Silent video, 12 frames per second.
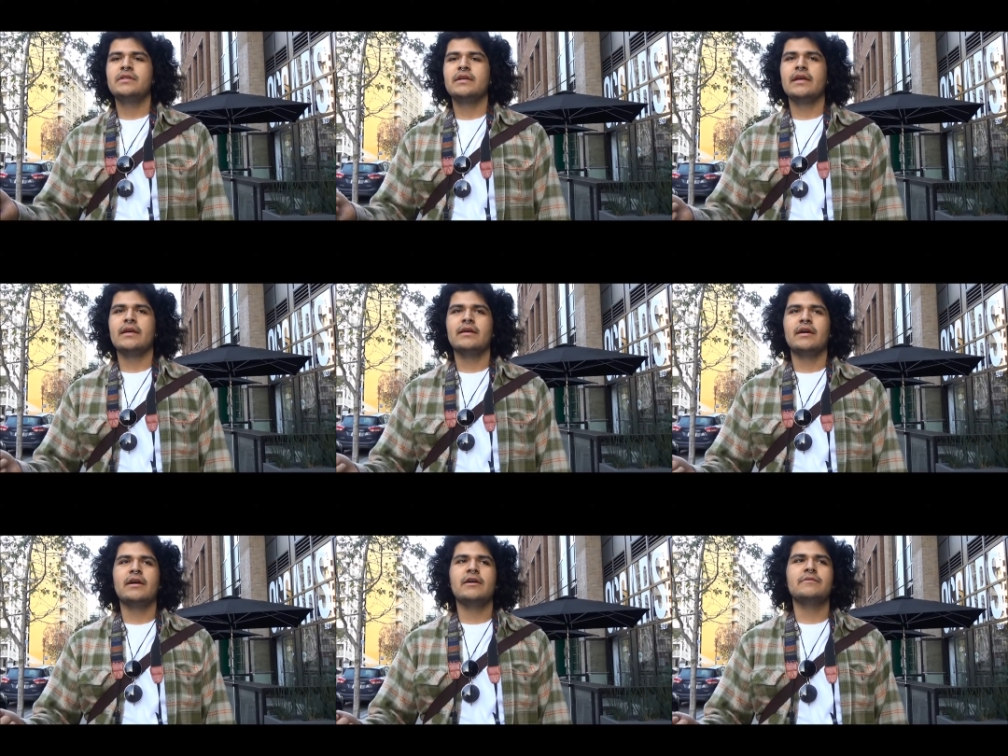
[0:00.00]
Like,
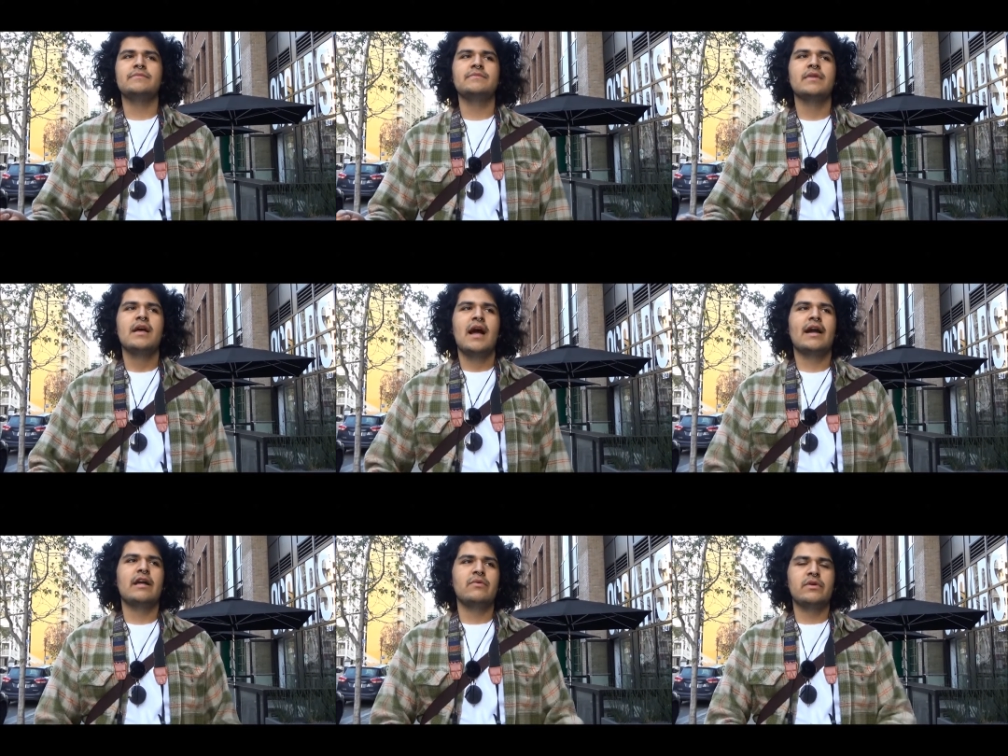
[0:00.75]

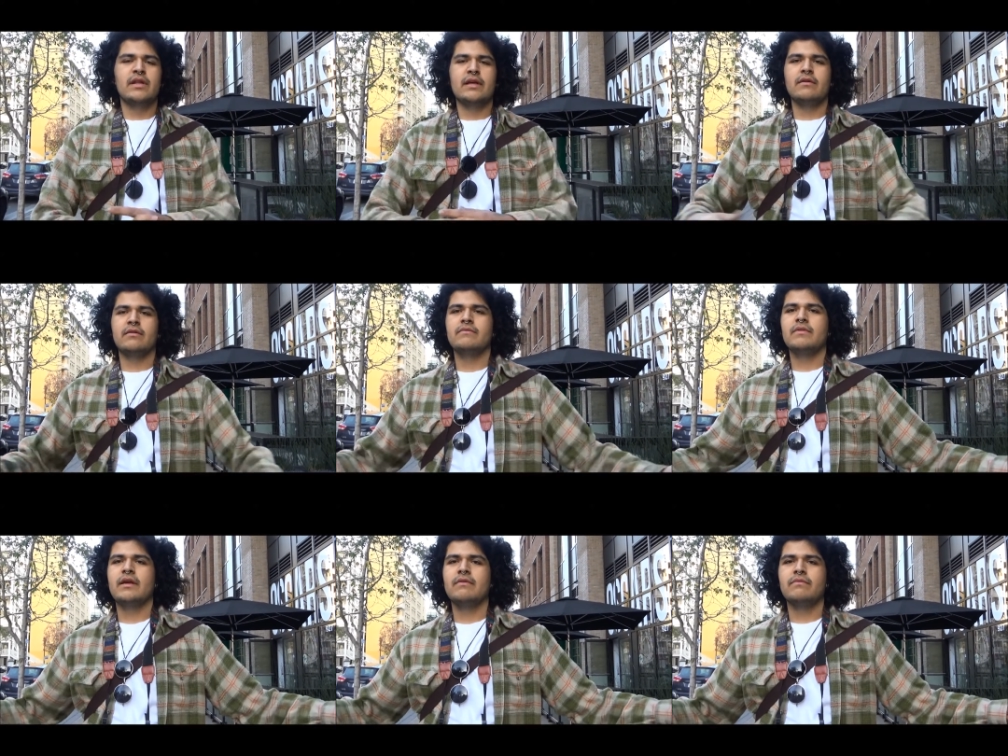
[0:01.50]
I kind of want to like
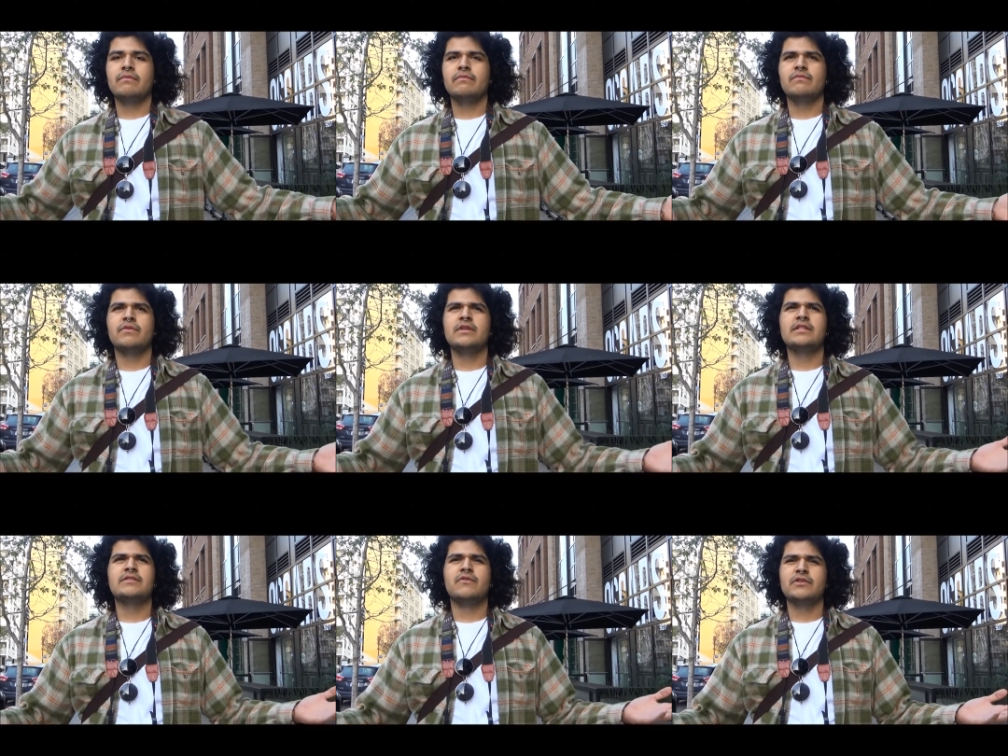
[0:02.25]

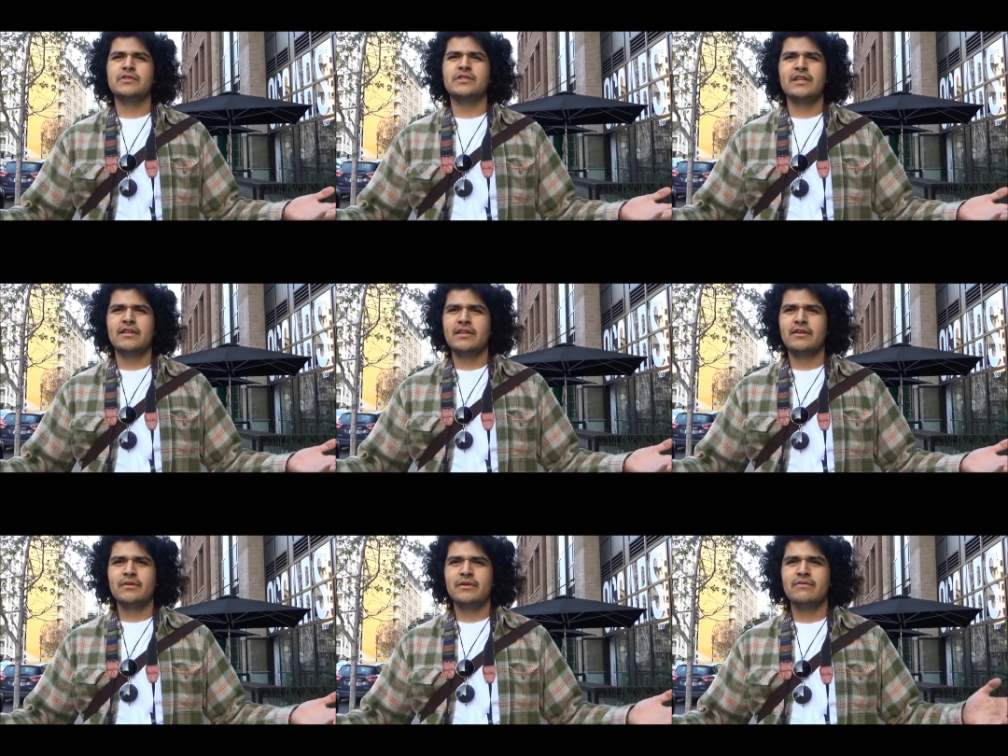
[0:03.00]
is
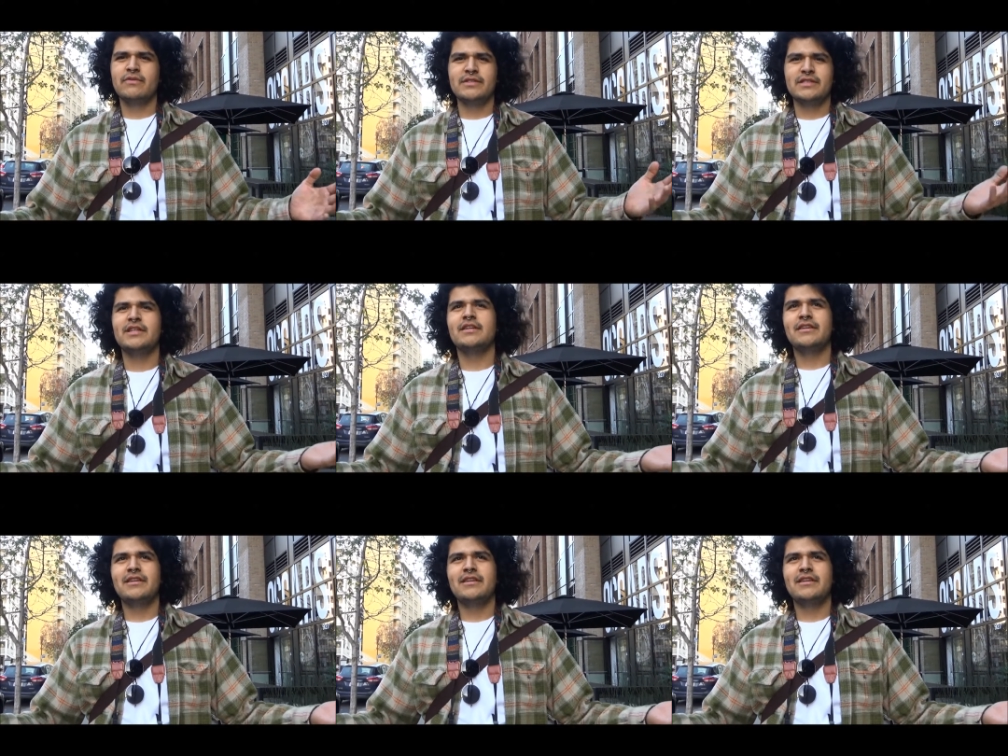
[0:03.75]
versatility with versatility?